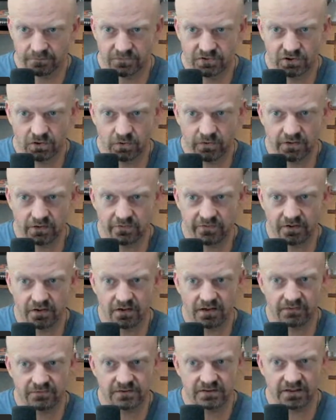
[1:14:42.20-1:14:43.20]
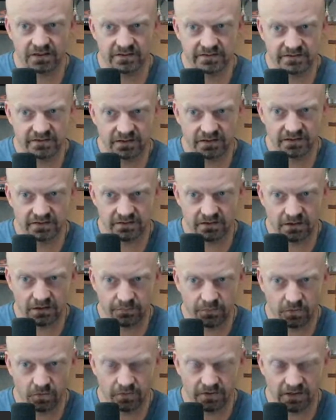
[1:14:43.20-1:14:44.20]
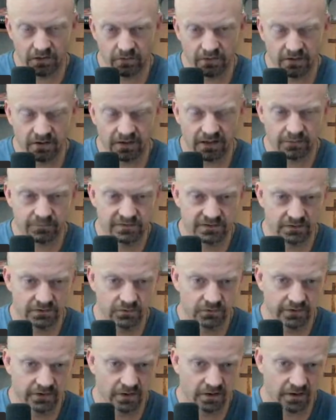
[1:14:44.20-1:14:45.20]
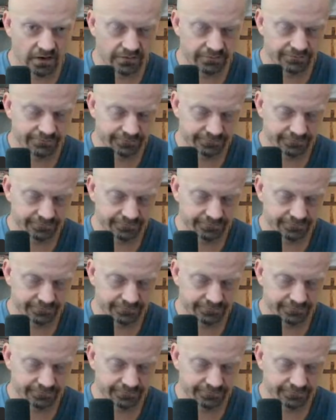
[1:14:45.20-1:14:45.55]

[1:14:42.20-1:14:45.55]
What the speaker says: Joey, you're saying I have to take zinc. Is copper okay with it? Absolutely not.